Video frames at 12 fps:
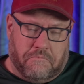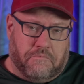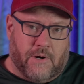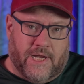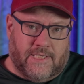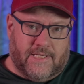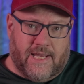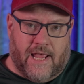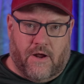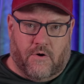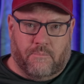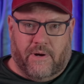pressed
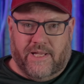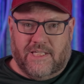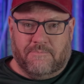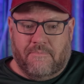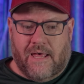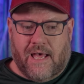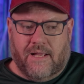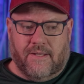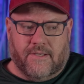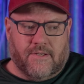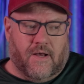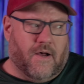down by these
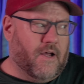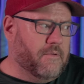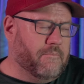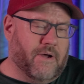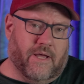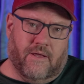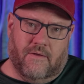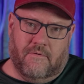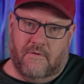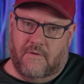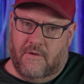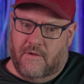magnets on my
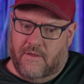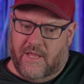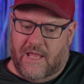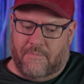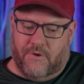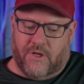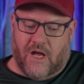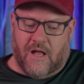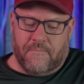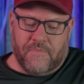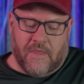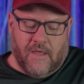
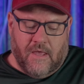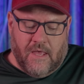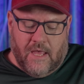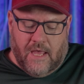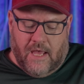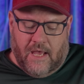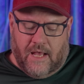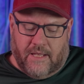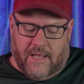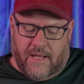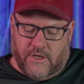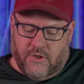tabletop.
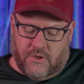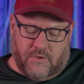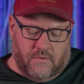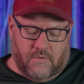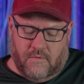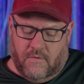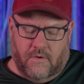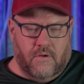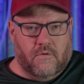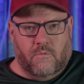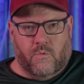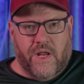And then I just,
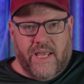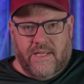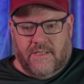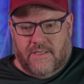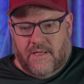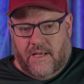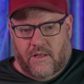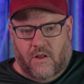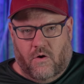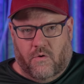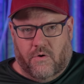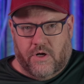raised and
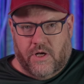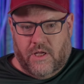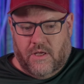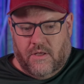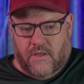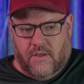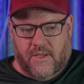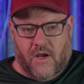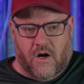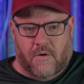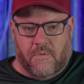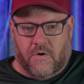lowered the
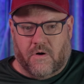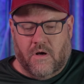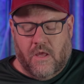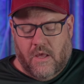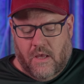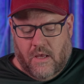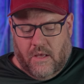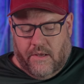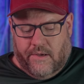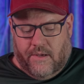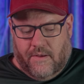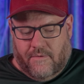arbor.
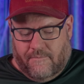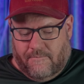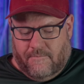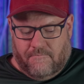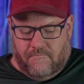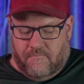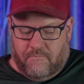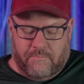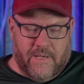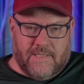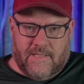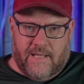
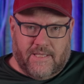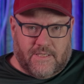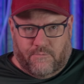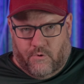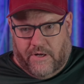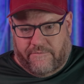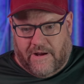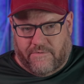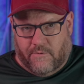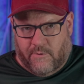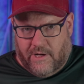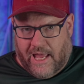Basically at this
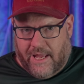45-degree